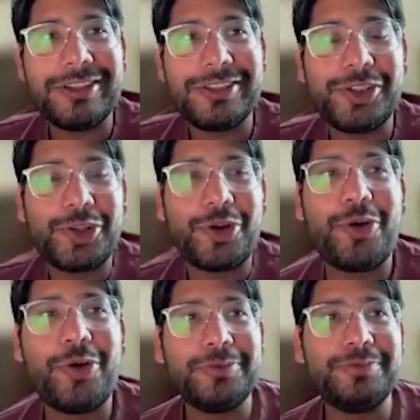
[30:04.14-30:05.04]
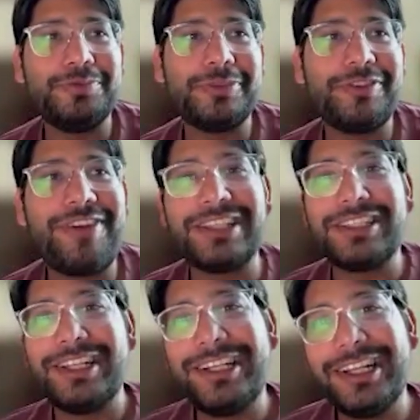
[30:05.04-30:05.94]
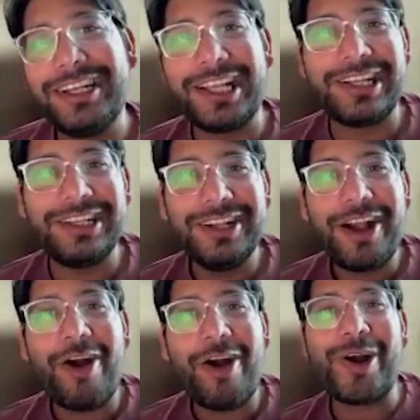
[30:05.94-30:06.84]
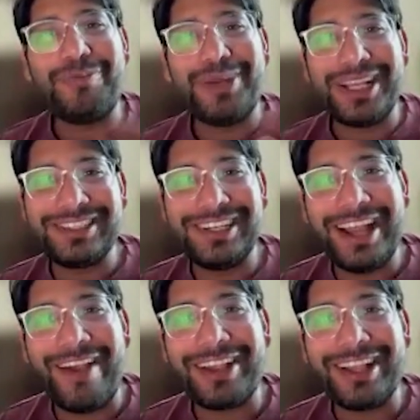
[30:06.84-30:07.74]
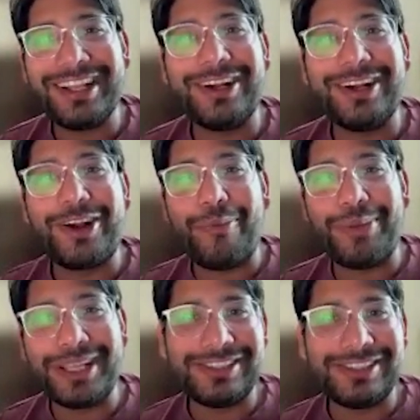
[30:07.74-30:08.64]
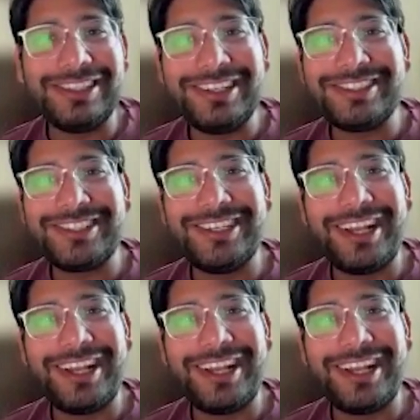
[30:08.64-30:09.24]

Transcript: so fascinating, like how complex and complex is this industry.